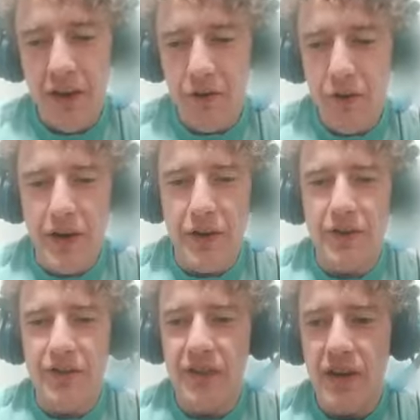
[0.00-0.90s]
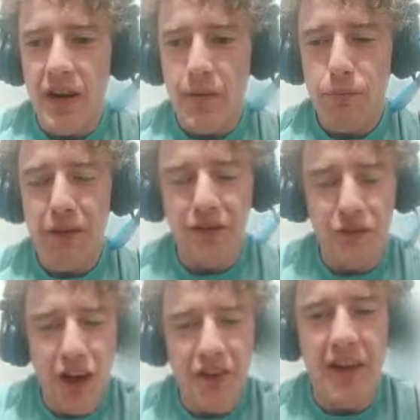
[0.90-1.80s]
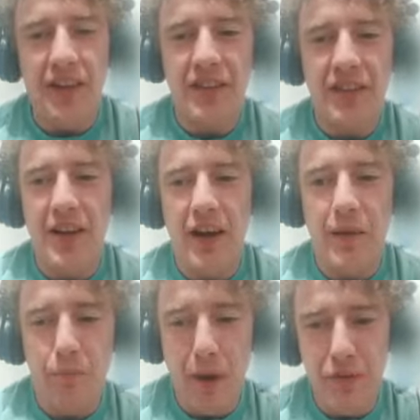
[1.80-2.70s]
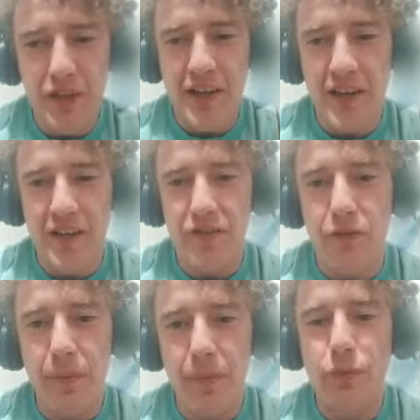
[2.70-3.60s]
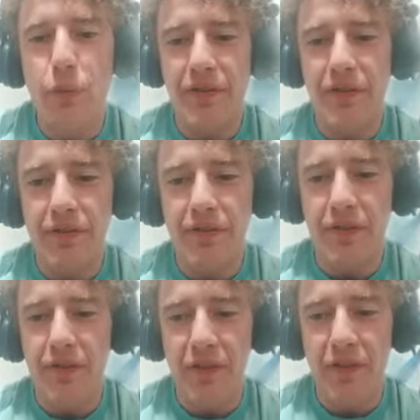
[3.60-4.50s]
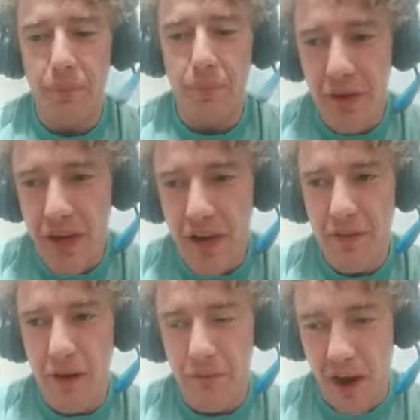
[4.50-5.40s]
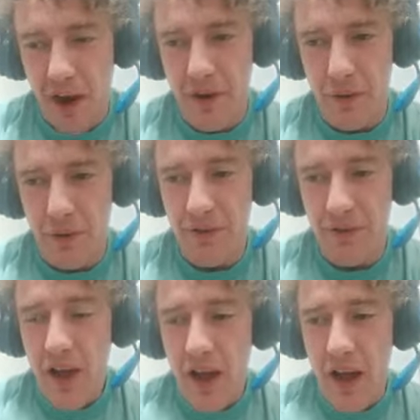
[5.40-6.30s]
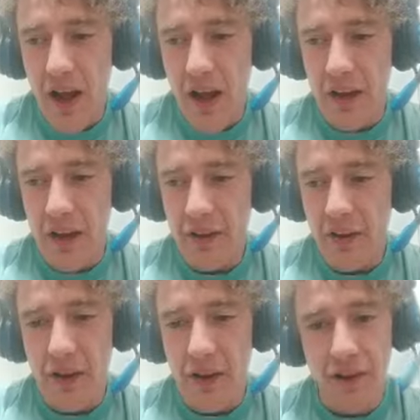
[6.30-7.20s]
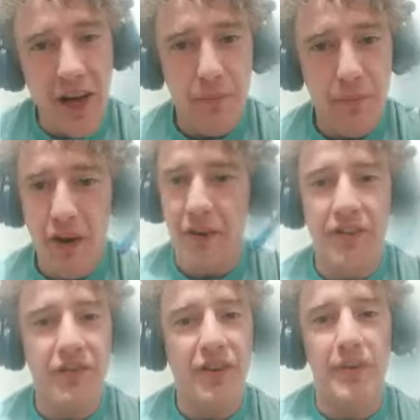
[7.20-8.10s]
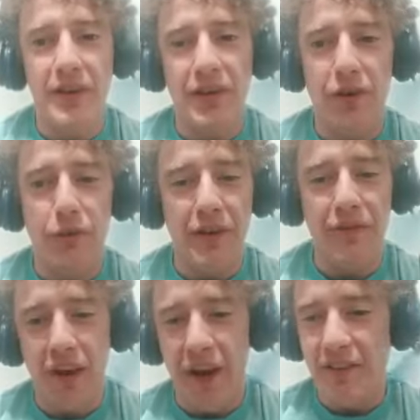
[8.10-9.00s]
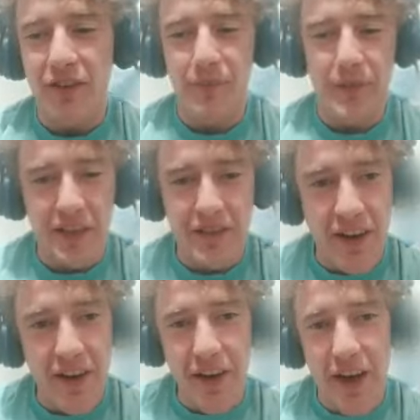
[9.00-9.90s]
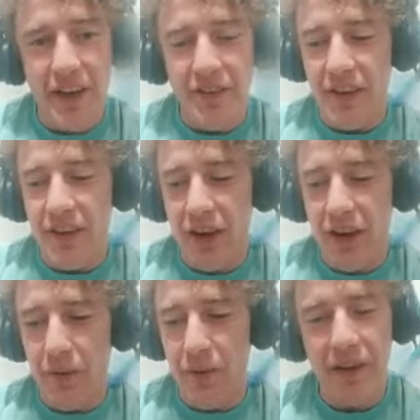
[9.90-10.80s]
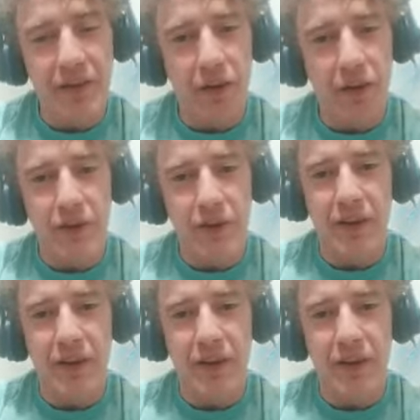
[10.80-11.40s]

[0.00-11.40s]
great. You can see Brendan Loughnane take on Bubba Jenkins November 25th at the PFL Finals. And Brendan, it's going to be a great fight. It's going to be an exciting night. And, you know, man, you know, it's been